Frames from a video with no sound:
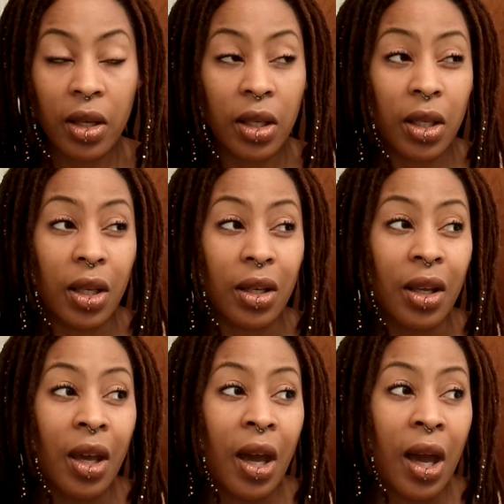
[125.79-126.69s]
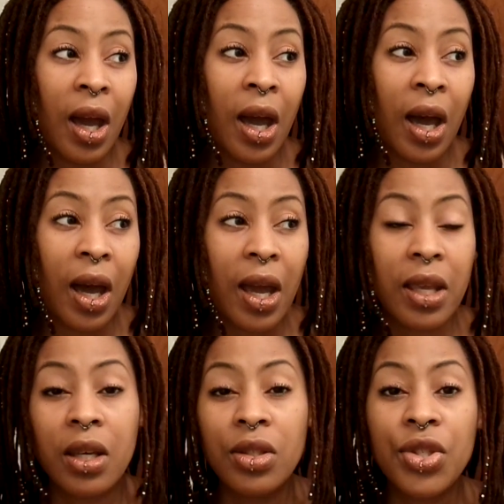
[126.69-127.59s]
Again, I
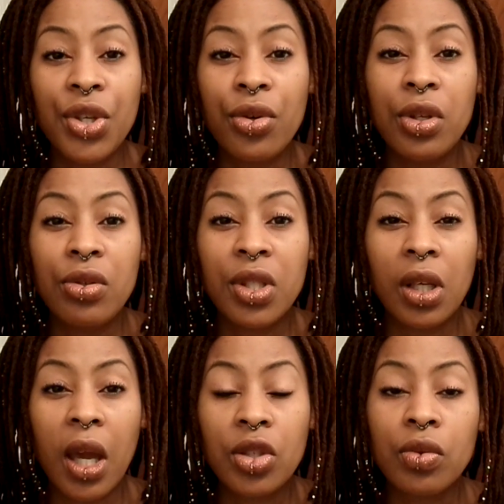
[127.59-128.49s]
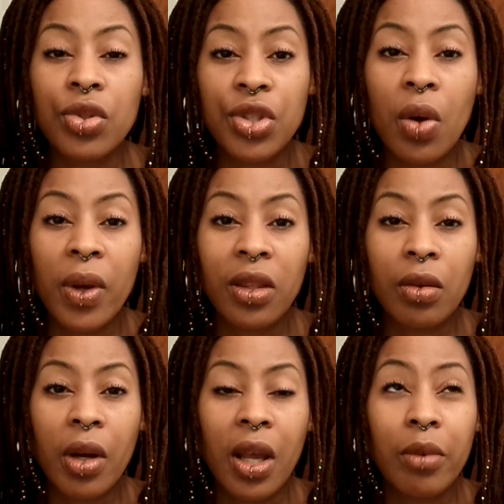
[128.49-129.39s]
considered using actual sewing
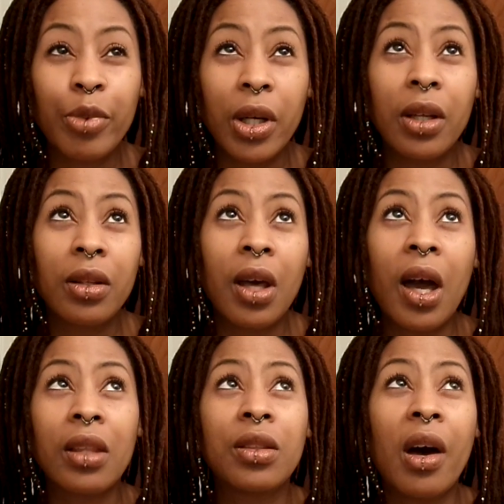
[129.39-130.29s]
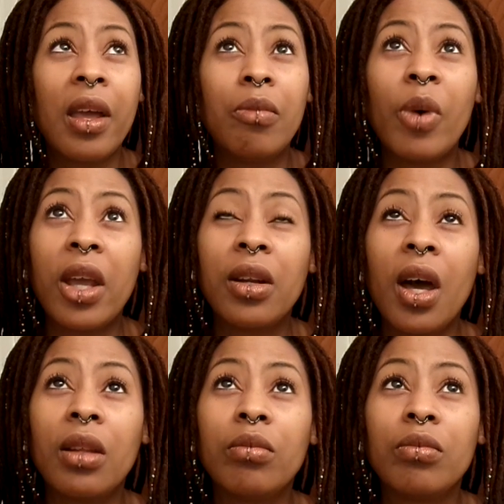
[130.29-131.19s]
thread, but I thought it might
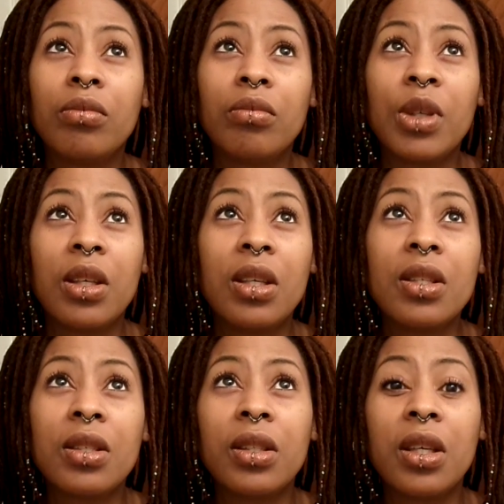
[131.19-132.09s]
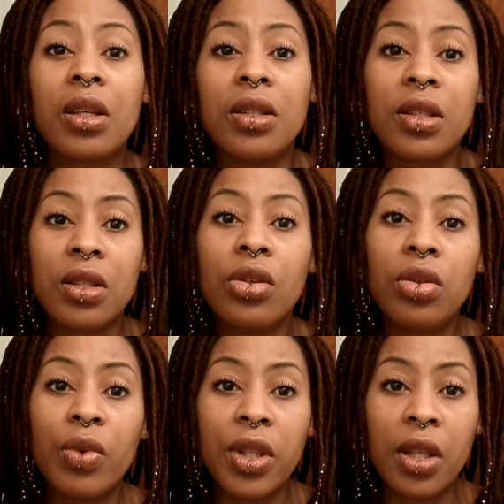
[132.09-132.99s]
not be easily concealed
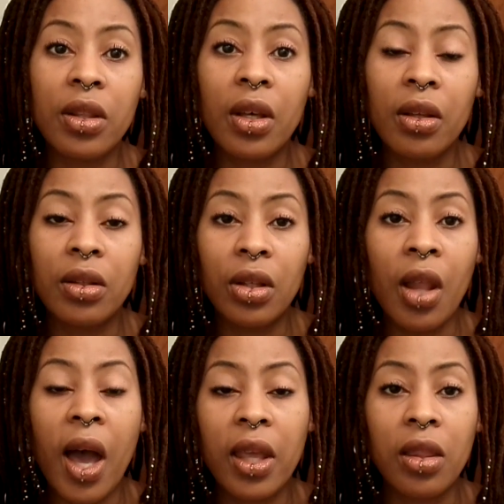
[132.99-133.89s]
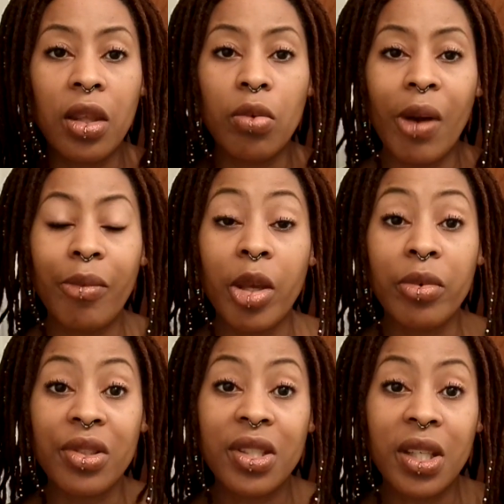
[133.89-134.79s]
within the lock and that you might be able
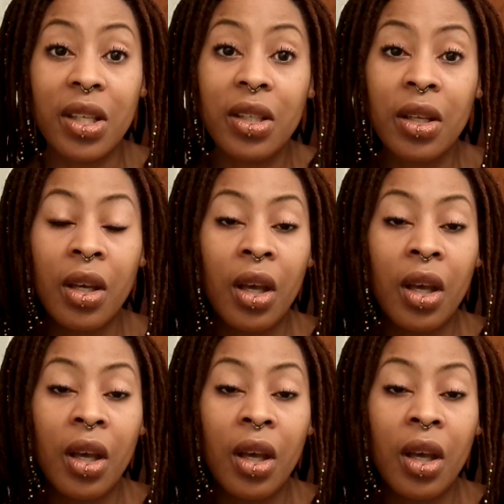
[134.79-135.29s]
to see it.